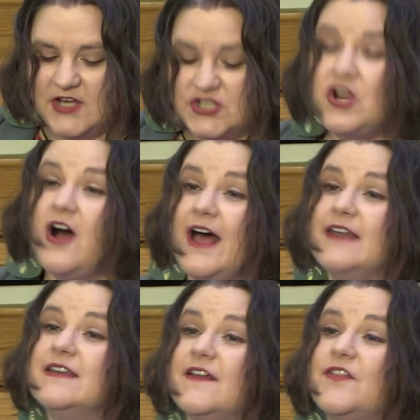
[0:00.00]

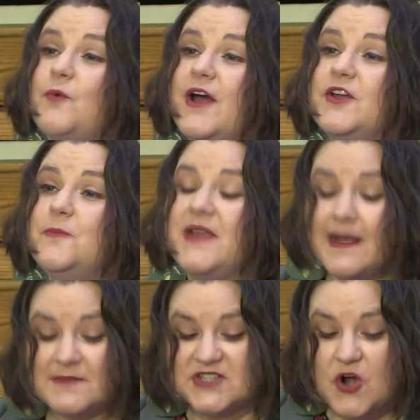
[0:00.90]
John, the one who
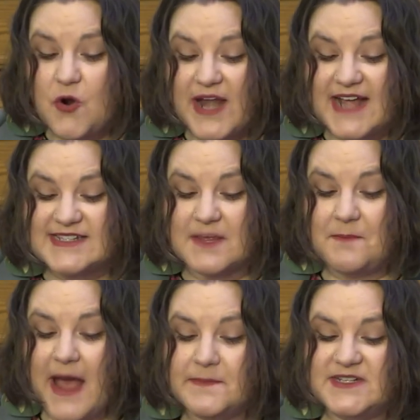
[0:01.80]
becomes known as the
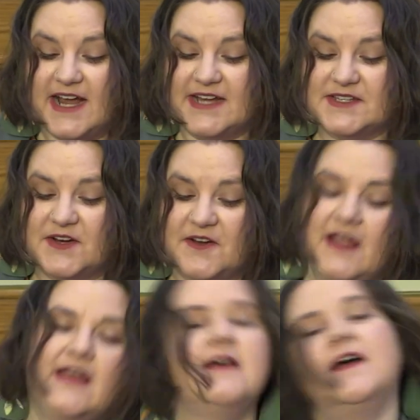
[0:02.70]
baptizer,
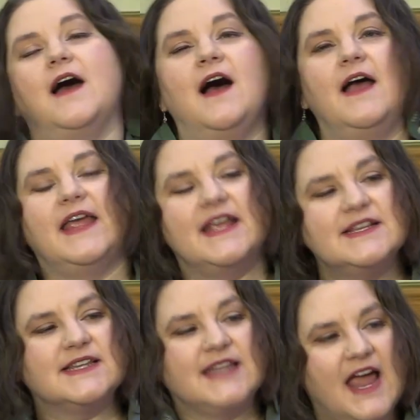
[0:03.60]

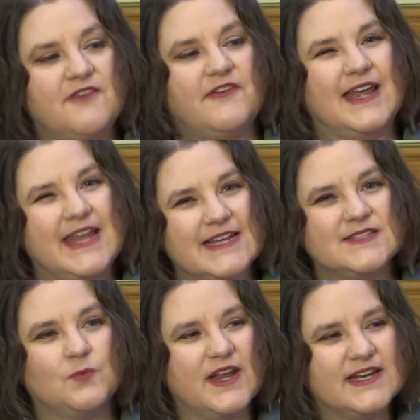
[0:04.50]
his life and
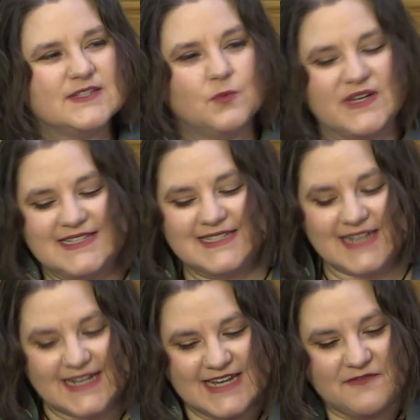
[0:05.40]
his witness was
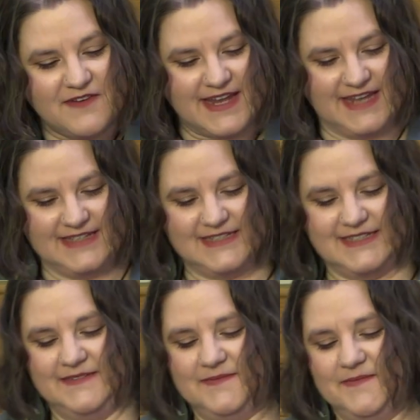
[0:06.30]

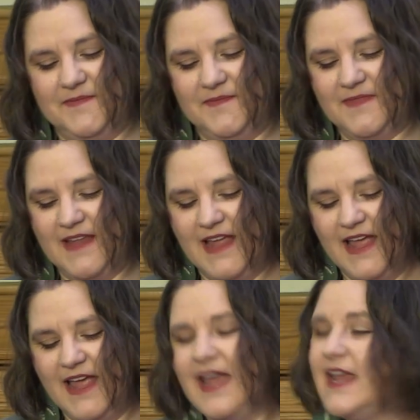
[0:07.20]
significant.
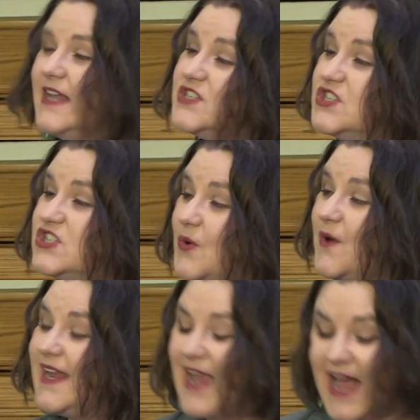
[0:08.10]
His
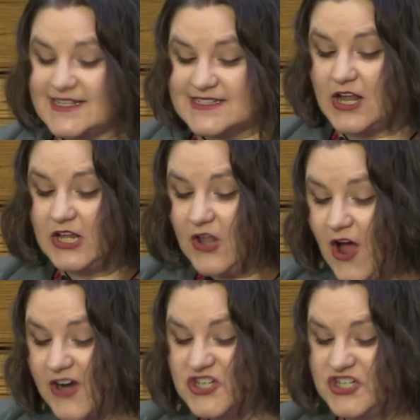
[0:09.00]
story casts a
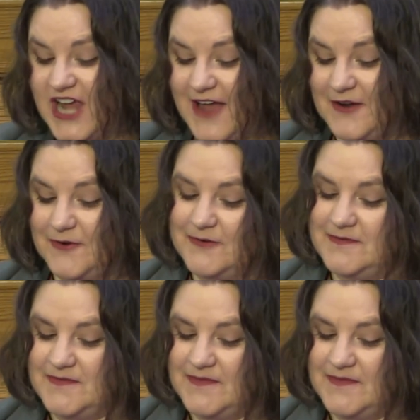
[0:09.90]
long shadow,